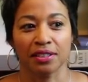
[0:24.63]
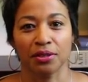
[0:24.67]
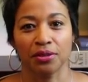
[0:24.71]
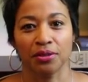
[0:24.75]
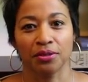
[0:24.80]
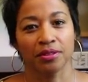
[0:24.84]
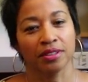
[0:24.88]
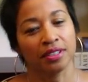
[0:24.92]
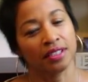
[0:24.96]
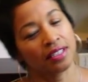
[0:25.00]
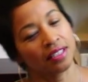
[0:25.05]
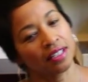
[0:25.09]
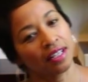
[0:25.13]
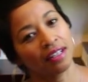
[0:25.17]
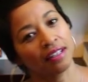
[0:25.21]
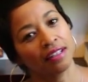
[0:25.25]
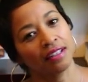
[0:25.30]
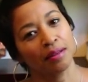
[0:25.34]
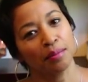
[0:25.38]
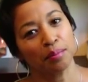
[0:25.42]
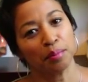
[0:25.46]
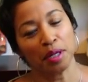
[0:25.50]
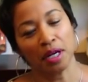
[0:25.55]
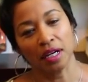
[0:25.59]
So it's not
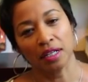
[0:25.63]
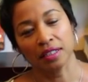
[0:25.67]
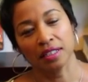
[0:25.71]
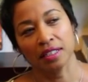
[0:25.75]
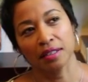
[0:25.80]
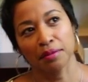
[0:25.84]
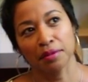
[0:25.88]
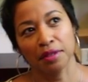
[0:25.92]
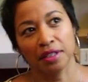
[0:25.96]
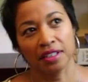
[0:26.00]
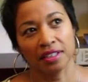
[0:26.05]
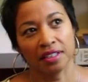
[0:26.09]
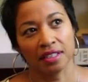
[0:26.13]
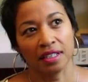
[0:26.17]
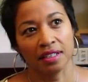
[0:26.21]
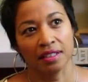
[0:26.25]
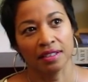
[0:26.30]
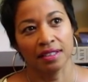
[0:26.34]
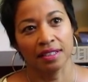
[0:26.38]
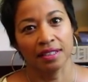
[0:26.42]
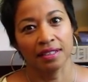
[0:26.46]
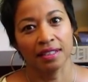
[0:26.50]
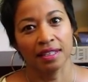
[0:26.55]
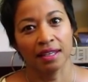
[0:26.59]
an unboxing because
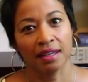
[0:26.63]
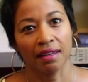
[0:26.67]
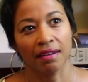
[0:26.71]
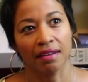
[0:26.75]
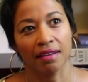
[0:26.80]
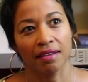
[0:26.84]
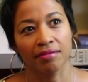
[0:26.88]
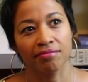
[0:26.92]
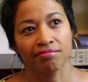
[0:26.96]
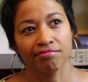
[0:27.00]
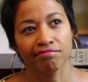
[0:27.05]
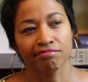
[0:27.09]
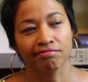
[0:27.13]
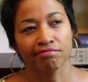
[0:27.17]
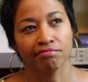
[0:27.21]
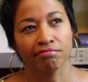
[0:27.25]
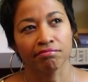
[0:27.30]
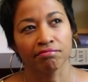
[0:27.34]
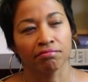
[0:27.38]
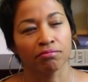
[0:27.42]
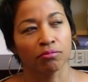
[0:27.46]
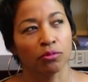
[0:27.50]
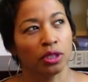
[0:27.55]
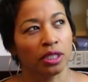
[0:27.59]
I did get it,
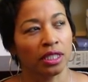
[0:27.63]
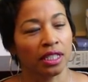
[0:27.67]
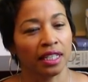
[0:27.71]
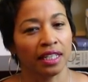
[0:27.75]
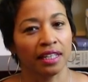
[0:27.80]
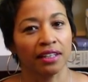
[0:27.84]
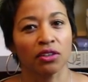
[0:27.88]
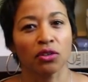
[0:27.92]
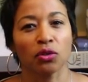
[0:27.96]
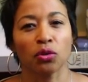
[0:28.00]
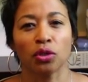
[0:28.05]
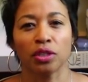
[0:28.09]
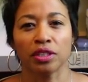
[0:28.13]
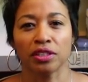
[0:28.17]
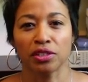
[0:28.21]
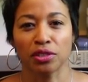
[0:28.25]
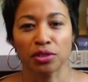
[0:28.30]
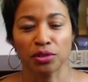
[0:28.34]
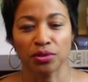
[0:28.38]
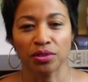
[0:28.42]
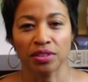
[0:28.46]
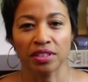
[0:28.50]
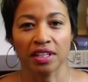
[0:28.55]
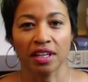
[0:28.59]
did I get it on
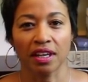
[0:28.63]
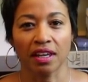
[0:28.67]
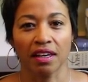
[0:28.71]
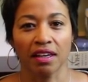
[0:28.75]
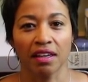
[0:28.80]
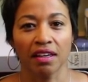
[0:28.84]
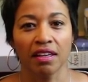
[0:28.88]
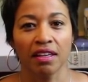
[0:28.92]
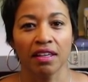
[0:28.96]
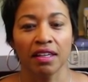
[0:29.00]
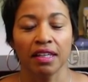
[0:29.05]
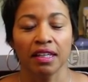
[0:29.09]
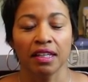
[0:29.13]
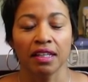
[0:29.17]
Tuesday?